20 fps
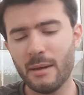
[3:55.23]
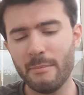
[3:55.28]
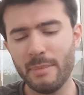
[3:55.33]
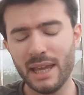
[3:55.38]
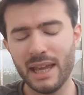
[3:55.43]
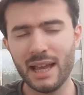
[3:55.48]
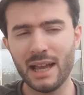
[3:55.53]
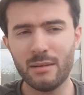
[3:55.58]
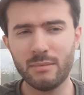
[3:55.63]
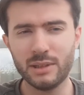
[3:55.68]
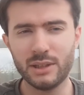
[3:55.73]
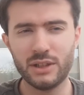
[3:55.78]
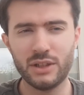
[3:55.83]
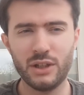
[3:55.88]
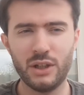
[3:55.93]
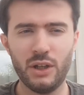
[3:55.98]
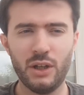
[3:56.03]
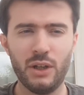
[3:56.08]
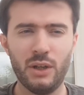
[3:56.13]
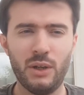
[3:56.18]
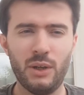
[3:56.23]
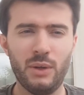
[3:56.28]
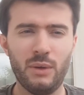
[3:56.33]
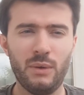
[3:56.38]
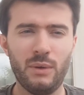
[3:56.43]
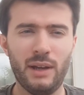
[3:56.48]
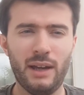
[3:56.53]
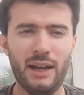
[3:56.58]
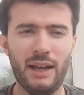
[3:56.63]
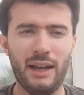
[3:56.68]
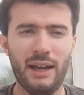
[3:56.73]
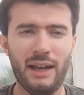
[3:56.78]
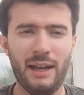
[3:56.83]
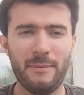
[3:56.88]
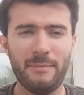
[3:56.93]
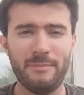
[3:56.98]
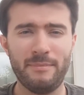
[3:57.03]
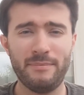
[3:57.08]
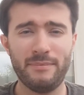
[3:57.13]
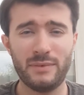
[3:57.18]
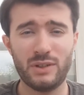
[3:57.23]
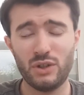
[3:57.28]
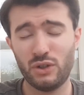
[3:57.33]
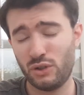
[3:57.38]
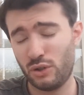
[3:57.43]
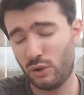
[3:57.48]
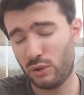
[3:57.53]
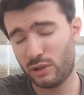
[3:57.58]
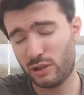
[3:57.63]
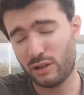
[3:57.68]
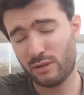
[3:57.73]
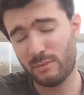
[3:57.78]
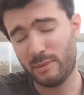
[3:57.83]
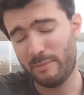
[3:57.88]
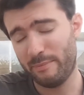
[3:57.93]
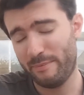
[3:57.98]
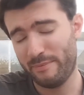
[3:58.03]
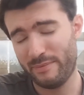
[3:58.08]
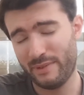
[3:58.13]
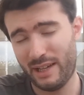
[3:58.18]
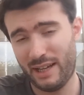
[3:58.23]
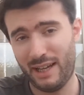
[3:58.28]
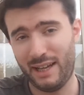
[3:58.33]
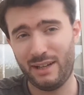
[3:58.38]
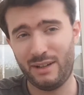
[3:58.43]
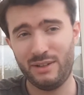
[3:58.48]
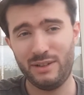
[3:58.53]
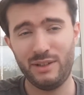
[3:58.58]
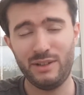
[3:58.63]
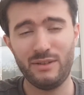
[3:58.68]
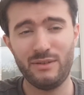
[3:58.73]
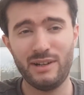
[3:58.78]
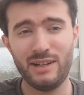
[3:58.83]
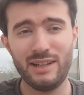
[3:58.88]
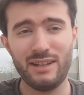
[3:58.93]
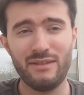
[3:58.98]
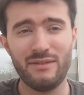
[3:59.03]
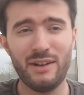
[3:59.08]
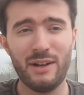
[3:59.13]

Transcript: being able to just talk to someone on the other end of the